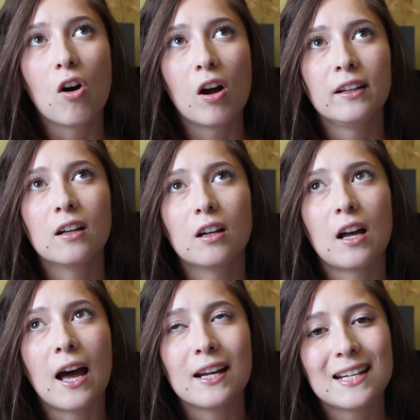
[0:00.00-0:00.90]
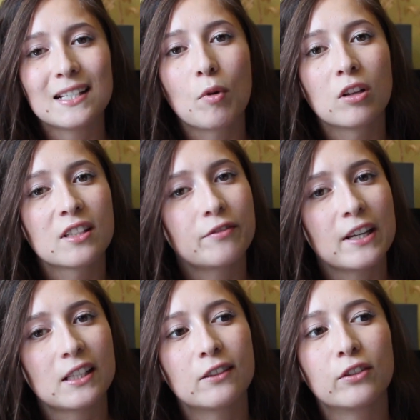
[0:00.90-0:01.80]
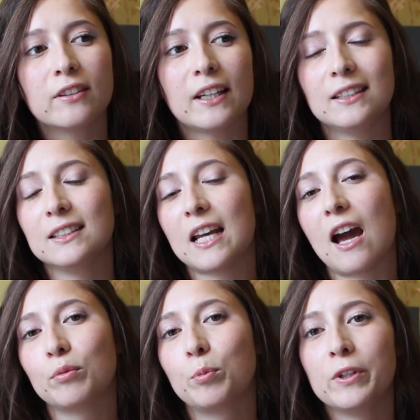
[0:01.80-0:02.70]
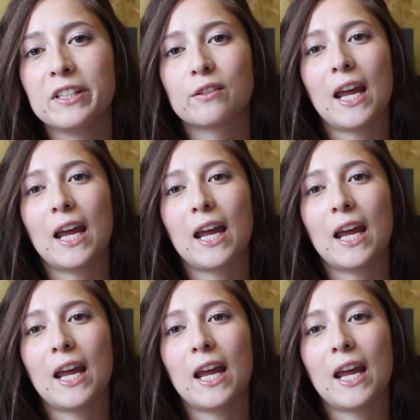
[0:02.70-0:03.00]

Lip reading: On iDays Monza Festival they didn't have a point,